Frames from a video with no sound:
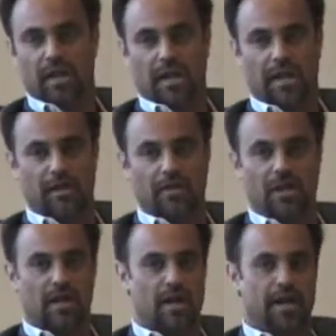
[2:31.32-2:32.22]
And
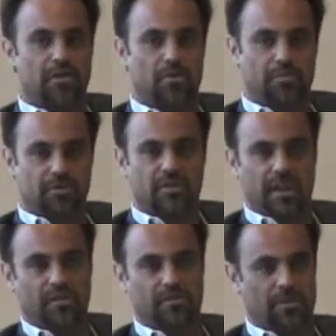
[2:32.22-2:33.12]
I don't
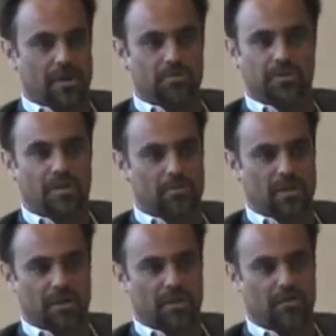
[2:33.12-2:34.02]
pretend to be able to come
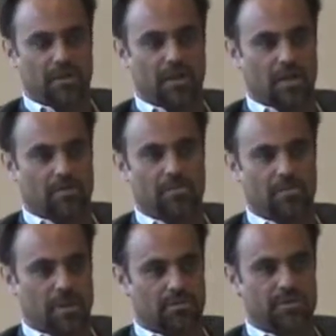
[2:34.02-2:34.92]
in here
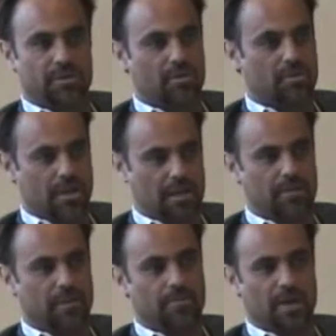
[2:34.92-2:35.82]
and be able to tell you
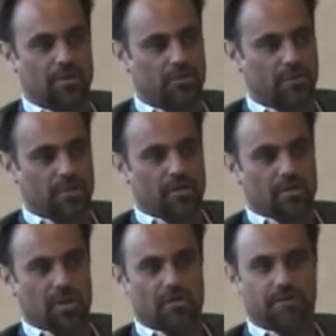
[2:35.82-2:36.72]
anything about
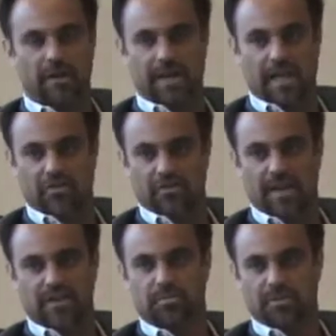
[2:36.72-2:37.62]
the financial
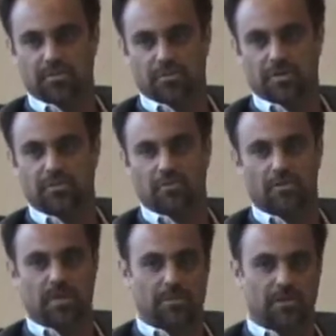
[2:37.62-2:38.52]
aspects of the
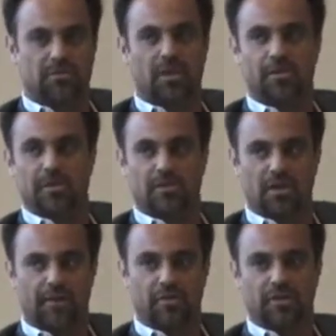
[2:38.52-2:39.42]
return, but I'm going to talk about
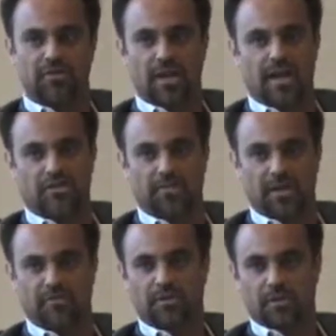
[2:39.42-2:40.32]
governance
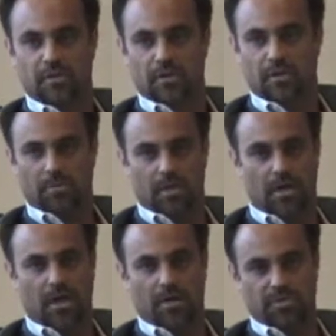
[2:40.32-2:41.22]
aspects,
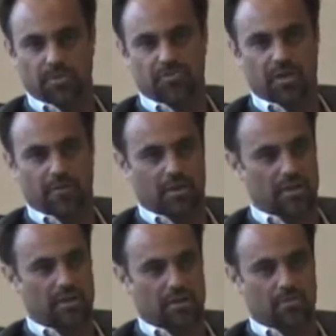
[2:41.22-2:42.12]
specifically
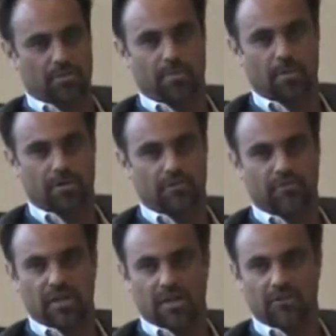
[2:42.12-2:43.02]
dealing with Part
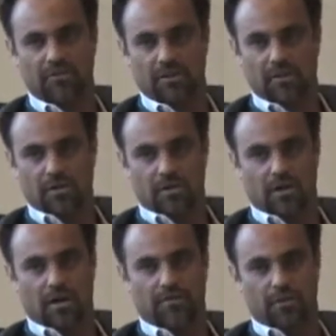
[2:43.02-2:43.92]
6
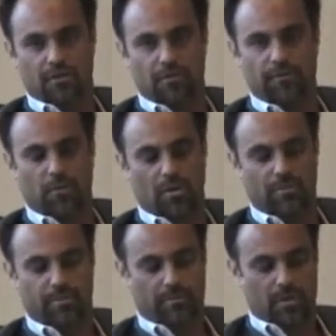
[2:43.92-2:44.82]
of the new
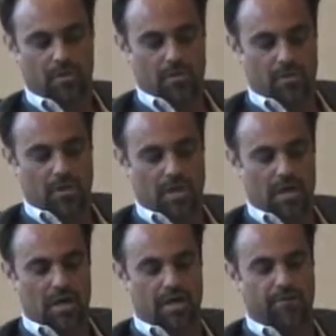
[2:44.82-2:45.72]
form.
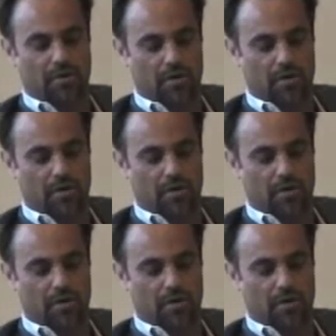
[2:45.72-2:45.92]
I've